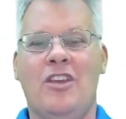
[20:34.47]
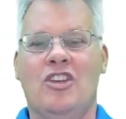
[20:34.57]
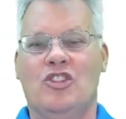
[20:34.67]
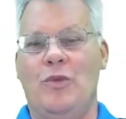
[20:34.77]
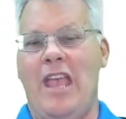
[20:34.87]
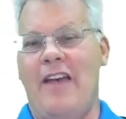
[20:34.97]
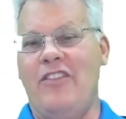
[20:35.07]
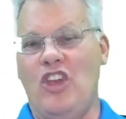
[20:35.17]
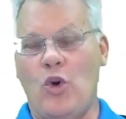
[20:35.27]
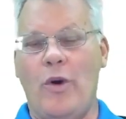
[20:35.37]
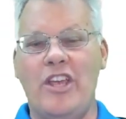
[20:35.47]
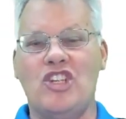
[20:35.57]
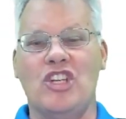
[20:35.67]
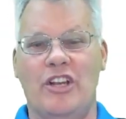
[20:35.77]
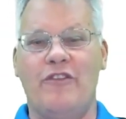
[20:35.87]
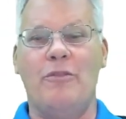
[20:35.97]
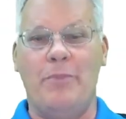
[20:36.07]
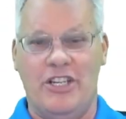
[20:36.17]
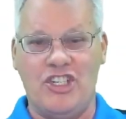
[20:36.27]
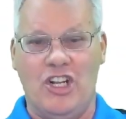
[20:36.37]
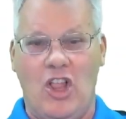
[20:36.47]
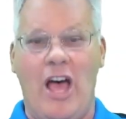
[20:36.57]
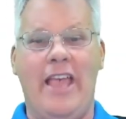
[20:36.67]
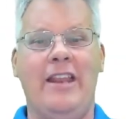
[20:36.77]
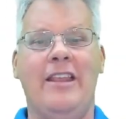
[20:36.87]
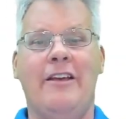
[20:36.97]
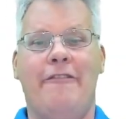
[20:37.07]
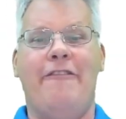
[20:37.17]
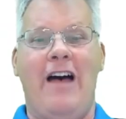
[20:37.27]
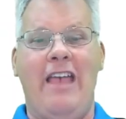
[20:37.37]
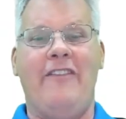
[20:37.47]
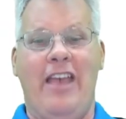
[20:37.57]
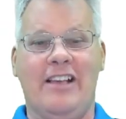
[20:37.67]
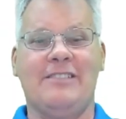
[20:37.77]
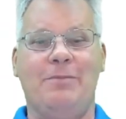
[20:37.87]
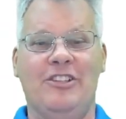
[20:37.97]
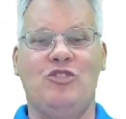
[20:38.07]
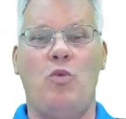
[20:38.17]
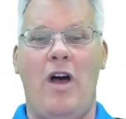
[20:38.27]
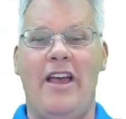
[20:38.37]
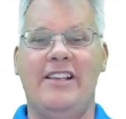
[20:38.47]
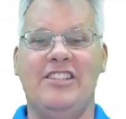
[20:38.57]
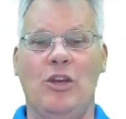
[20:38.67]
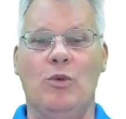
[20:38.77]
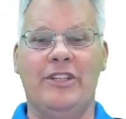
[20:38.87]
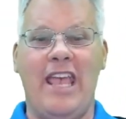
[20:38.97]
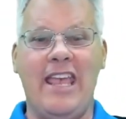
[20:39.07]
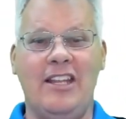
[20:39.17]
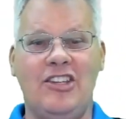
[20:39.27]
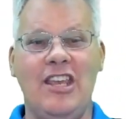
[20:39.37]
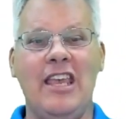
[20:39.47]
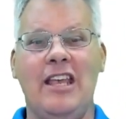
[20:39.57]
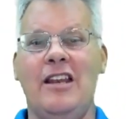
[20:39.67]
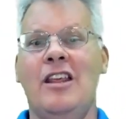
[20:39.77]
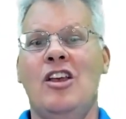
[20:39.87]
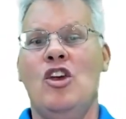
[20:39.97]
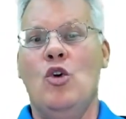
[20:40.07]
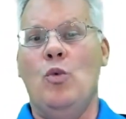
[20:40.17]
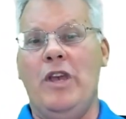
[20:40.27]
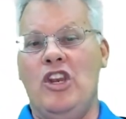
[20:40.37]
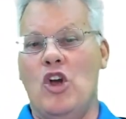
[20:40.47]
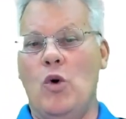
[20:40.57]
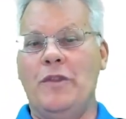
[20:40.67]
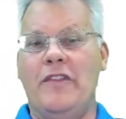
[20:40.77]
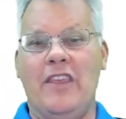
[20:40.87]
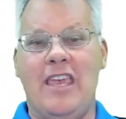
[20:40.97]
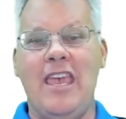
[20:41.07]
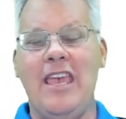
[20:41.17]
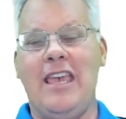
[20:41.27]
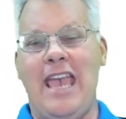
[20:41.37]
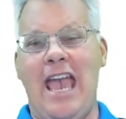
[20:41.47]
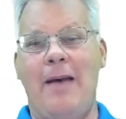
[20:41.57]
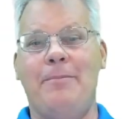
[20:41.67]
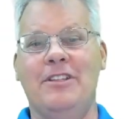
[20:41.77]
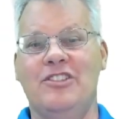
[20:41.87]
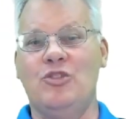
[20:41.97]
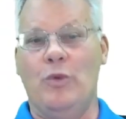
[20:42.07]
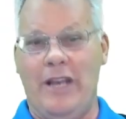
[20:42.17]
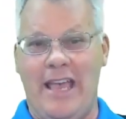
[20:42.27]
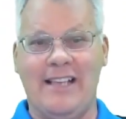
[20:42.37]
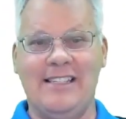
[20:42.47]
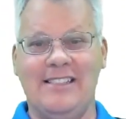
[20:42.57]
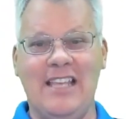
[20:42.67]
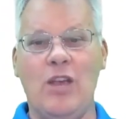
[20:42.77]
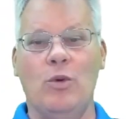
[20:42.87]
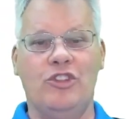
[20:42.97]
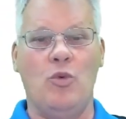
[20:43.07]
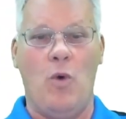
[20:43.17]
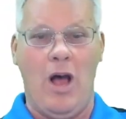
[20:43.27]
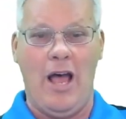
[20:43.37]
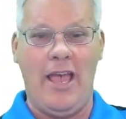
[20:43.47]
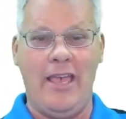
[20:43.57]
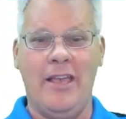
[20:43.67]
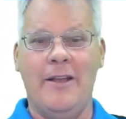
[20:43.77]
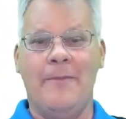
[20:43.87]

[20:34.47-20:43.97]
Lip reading: So we have the equation of her budget line, 5x plus y is equal to 18. We know that the kink happens when x is equal to y.